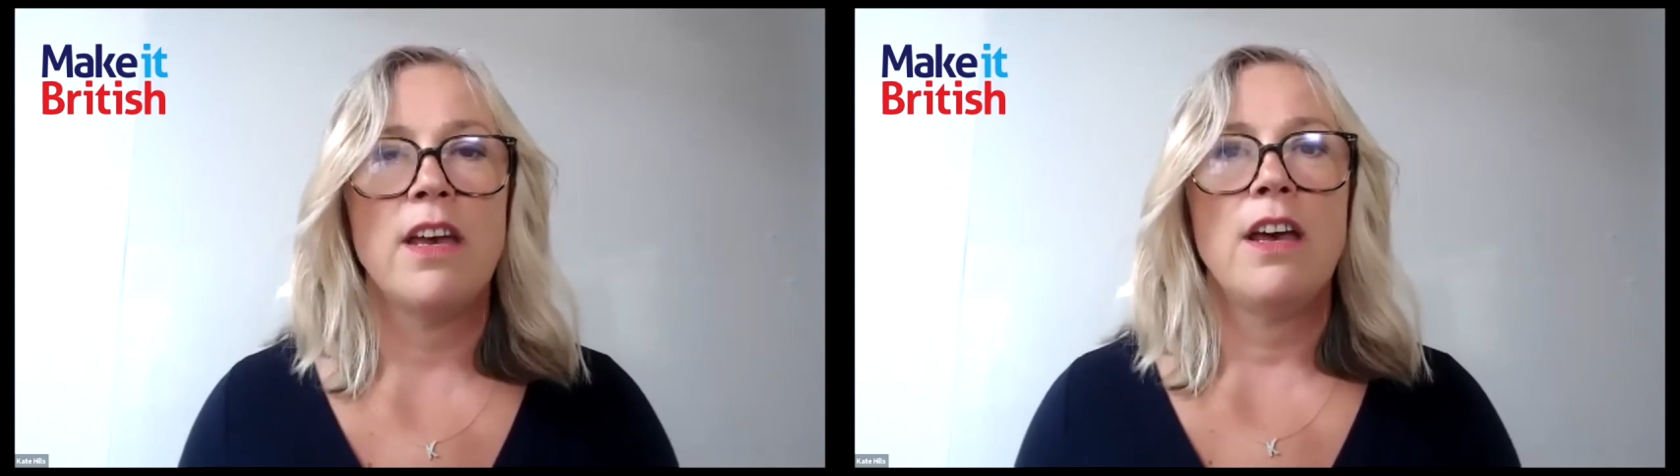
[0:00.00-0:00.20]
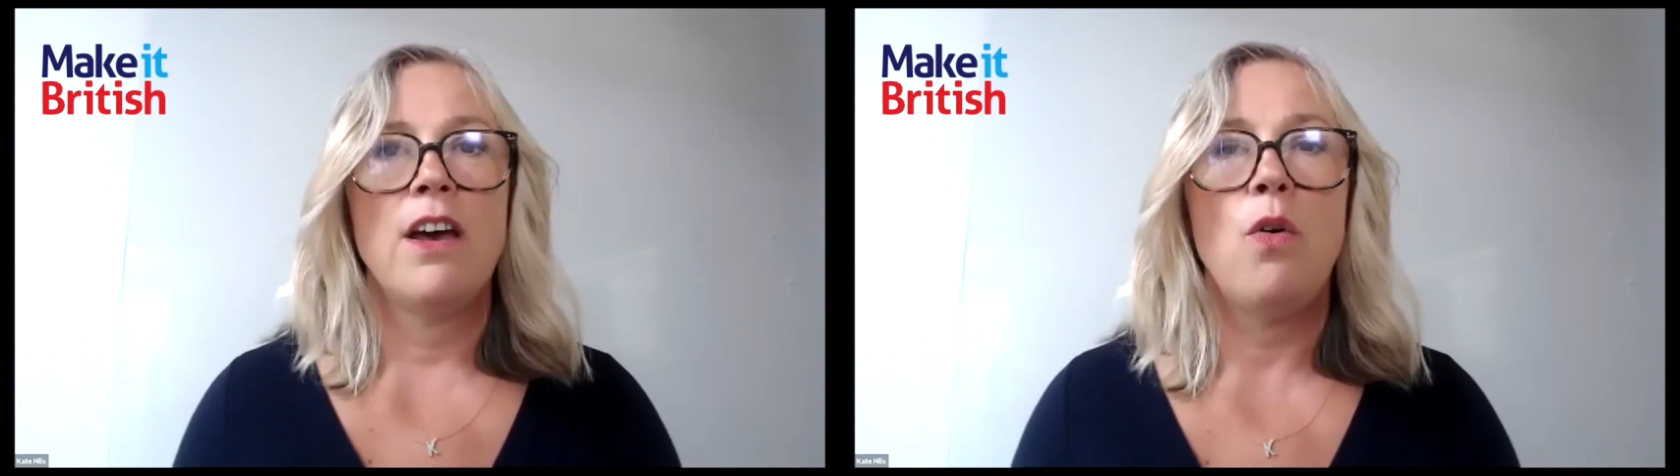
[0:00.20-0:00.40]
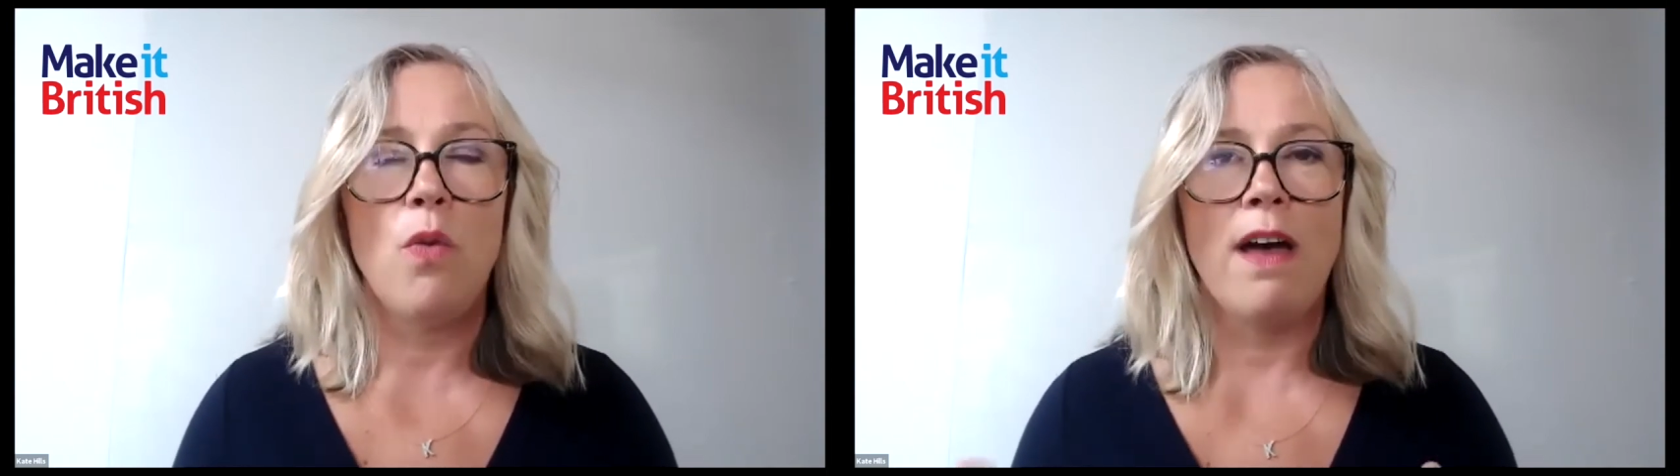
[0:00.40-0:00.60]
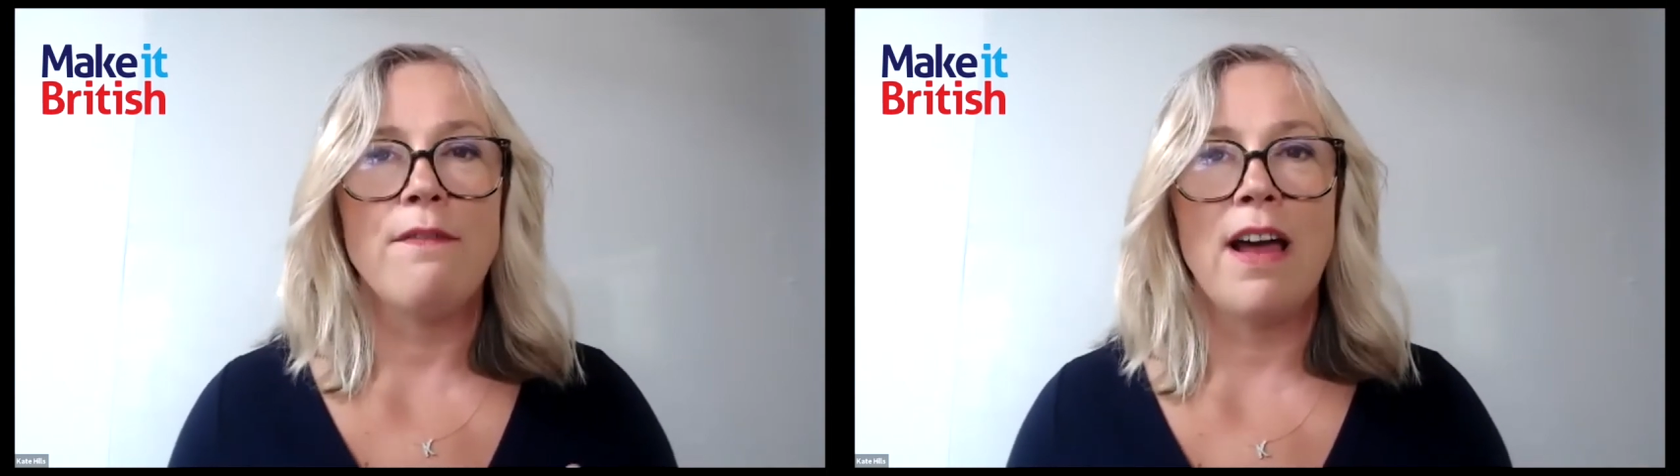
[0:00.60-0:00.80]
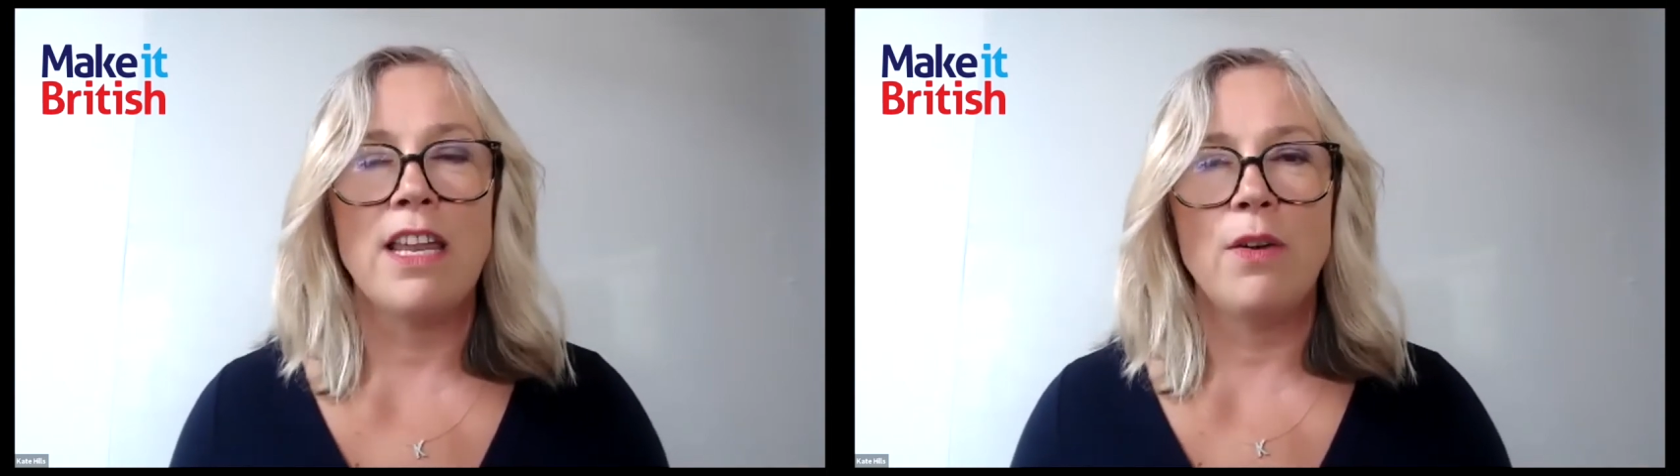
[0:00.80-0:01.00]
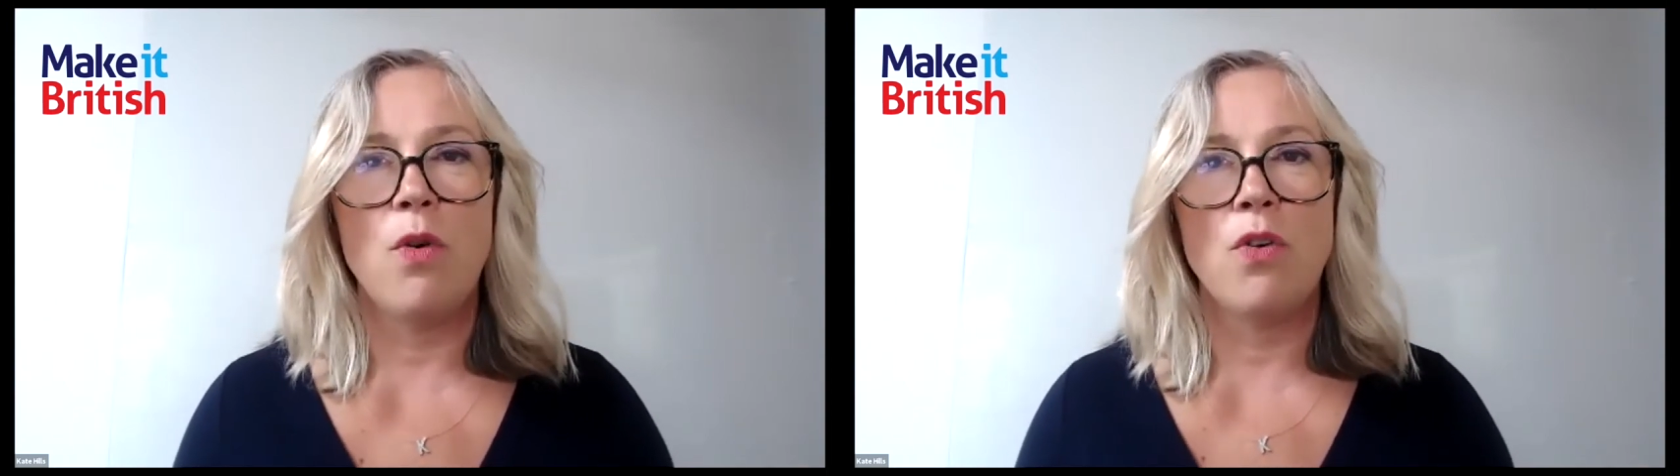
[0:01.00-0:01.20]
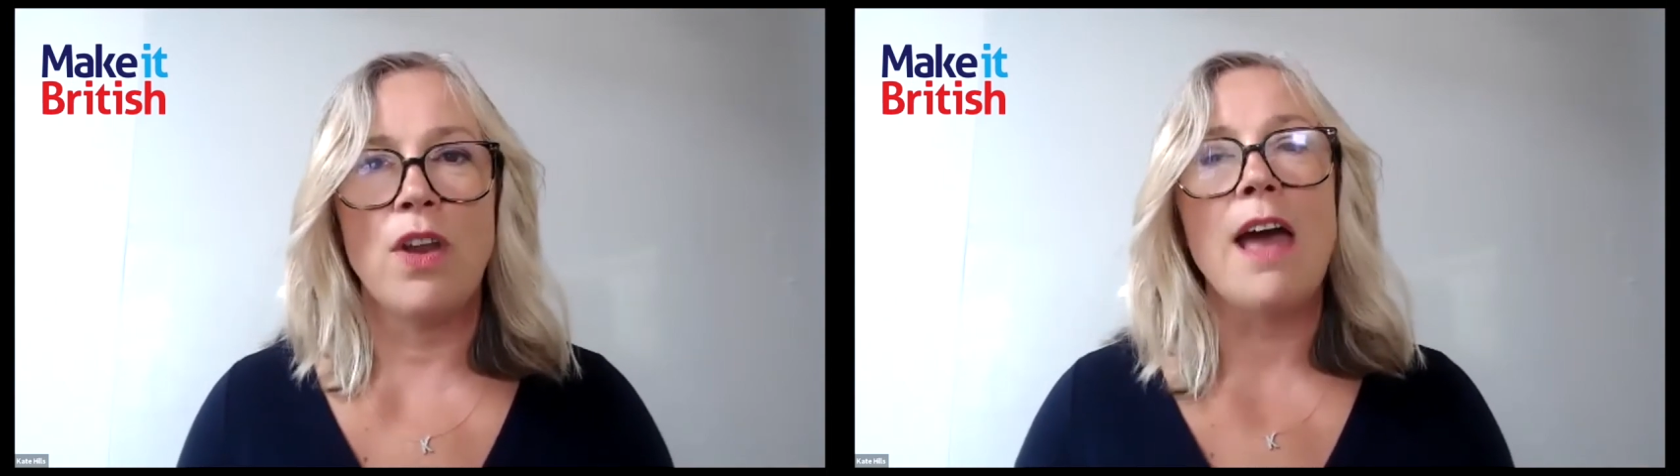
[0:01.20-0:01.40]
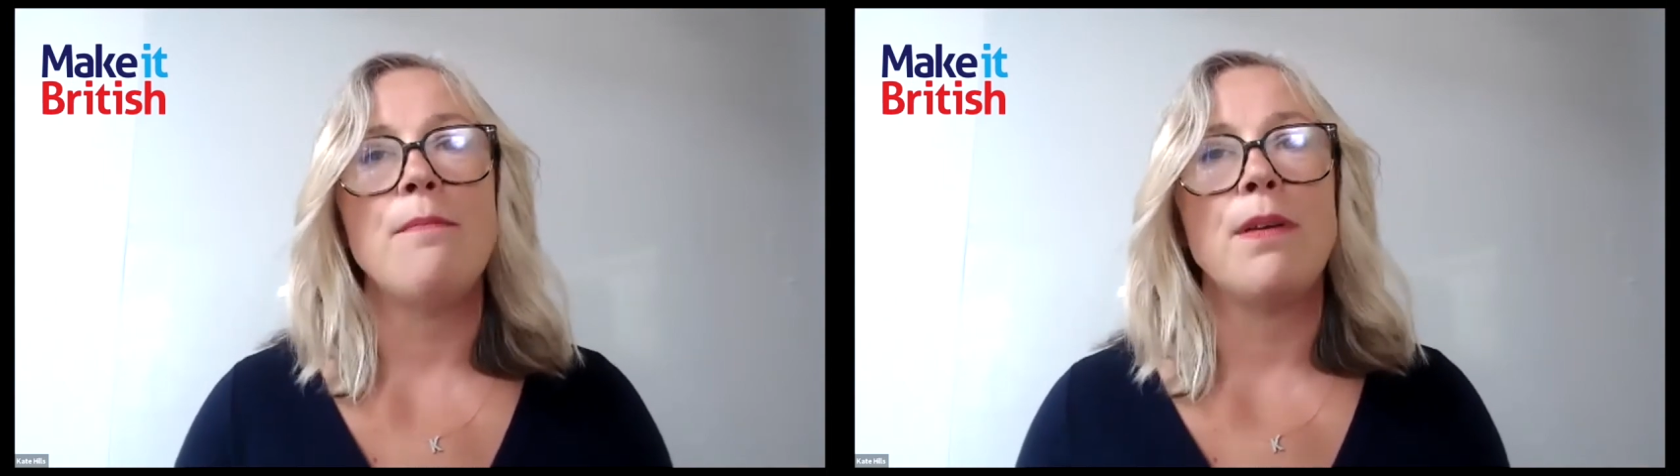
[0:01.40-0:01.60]
all that value on,
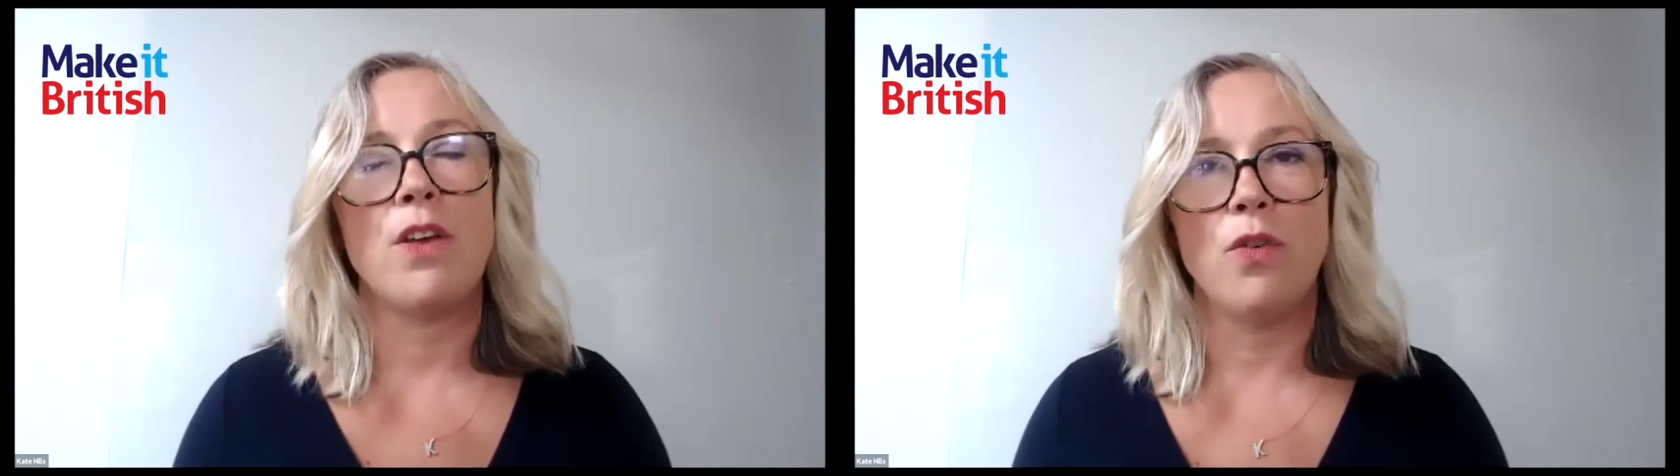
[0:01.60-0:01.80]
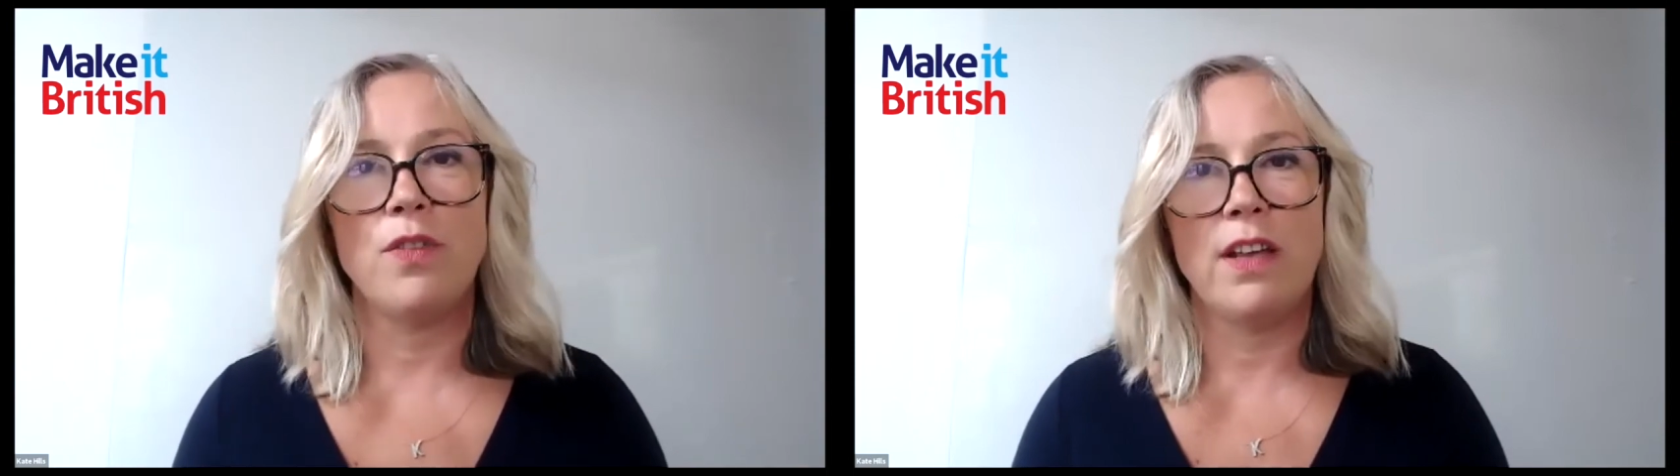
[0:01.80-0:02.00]
and because